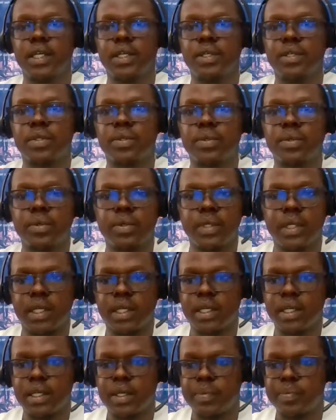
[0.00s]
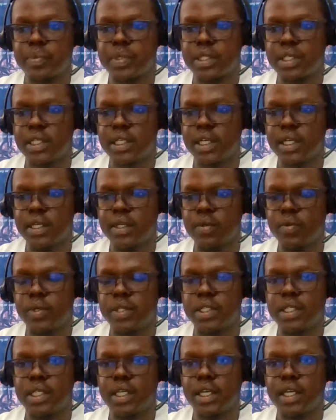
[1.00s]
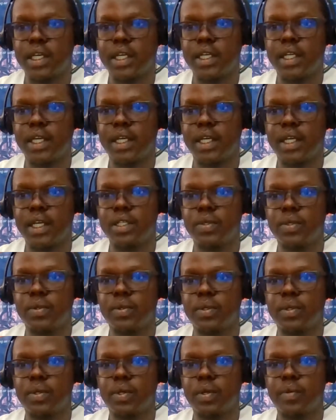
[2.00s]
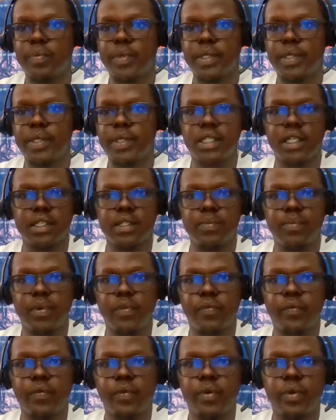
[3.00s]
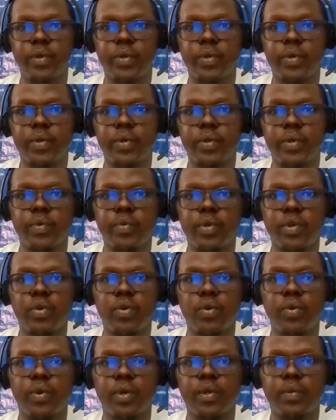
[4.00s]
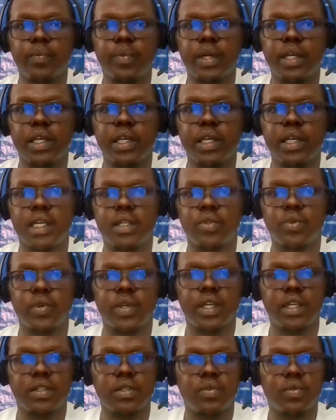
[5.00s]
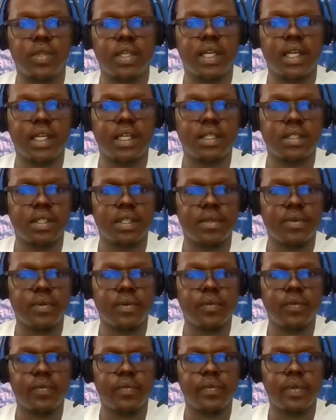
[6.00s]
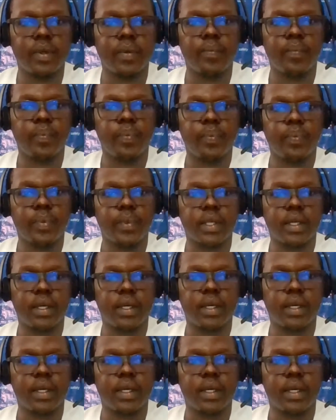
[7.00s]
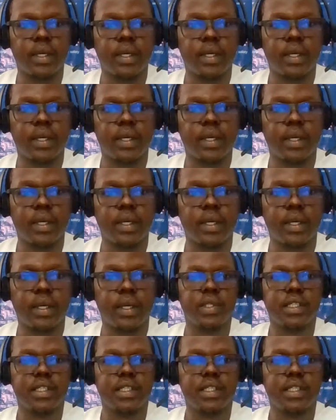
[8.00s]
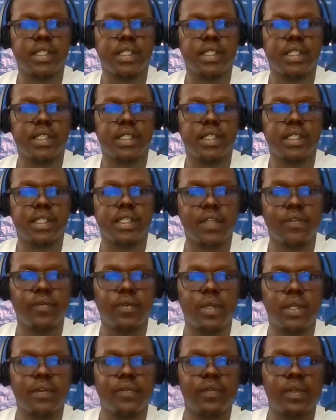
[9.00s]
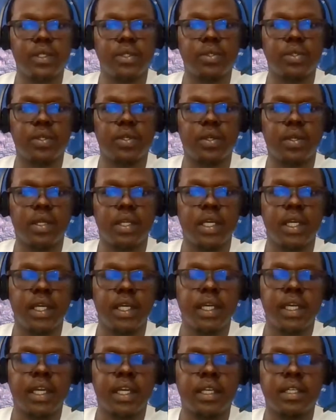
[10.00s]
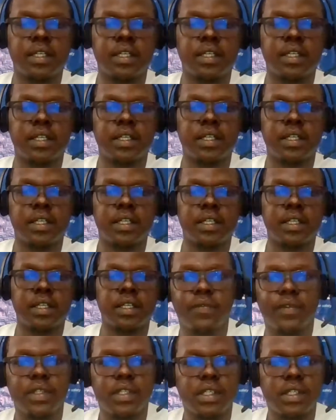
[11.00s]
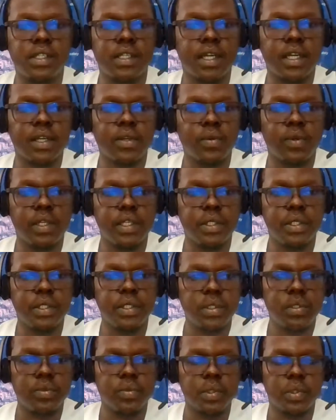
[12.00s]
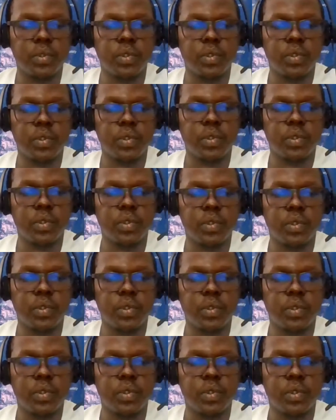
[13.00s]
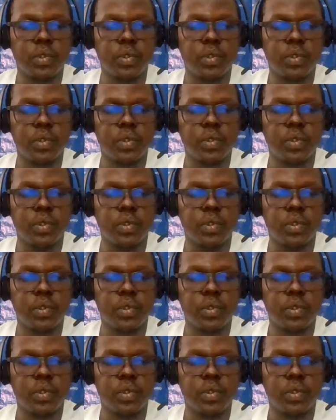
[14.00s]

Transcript: So still requesting any additional comments just before we go on break to get to the next set of regulations, which is the draft civil aviation air traffic services regulations, which will be presented by